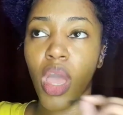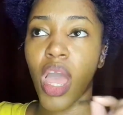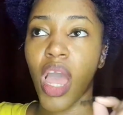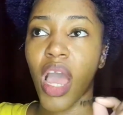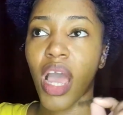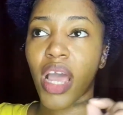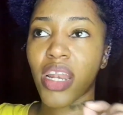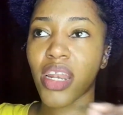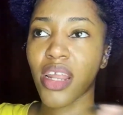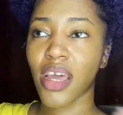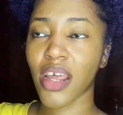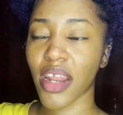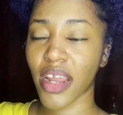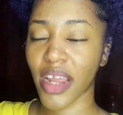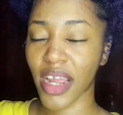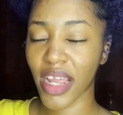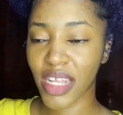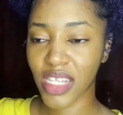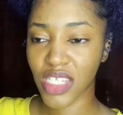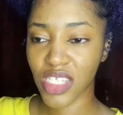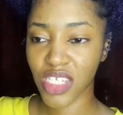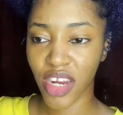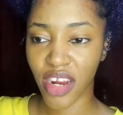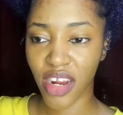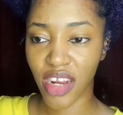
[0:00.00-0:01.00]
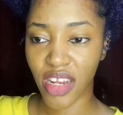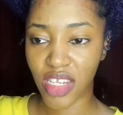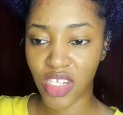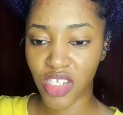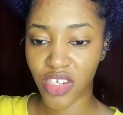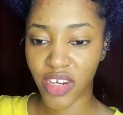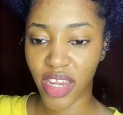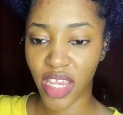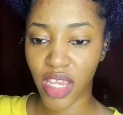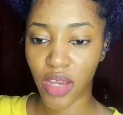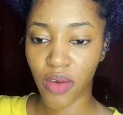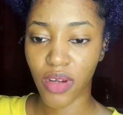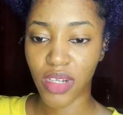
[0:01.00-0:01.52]
and not entirely dry.
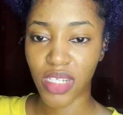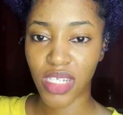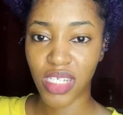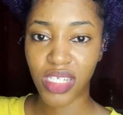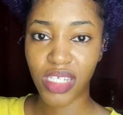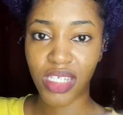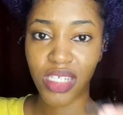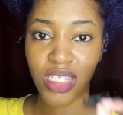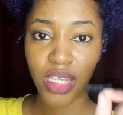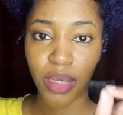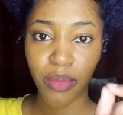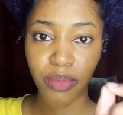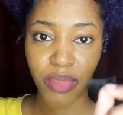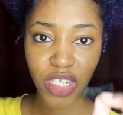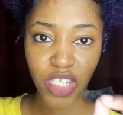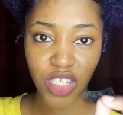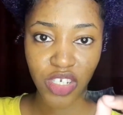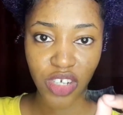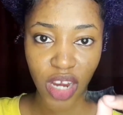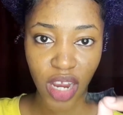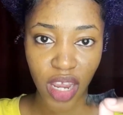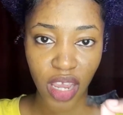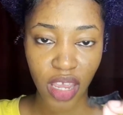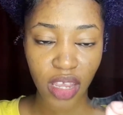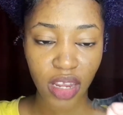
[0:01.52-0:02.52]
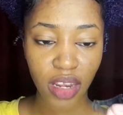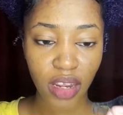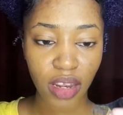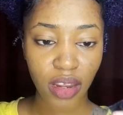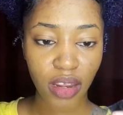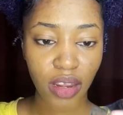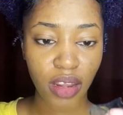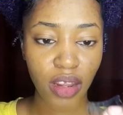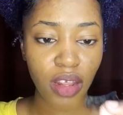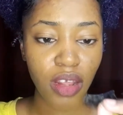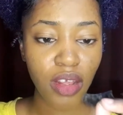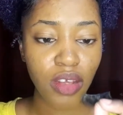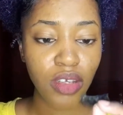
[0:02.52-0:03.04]
You want it semi-dried
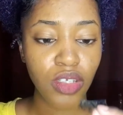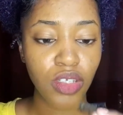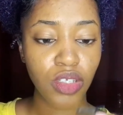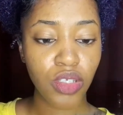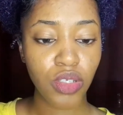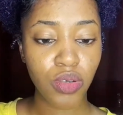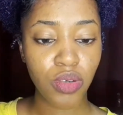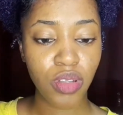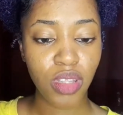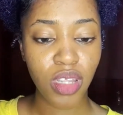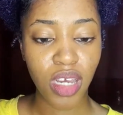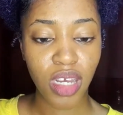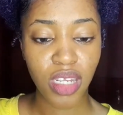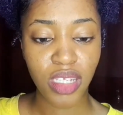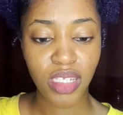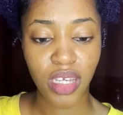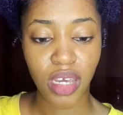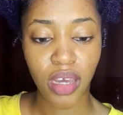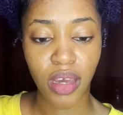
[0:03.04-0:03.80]
so that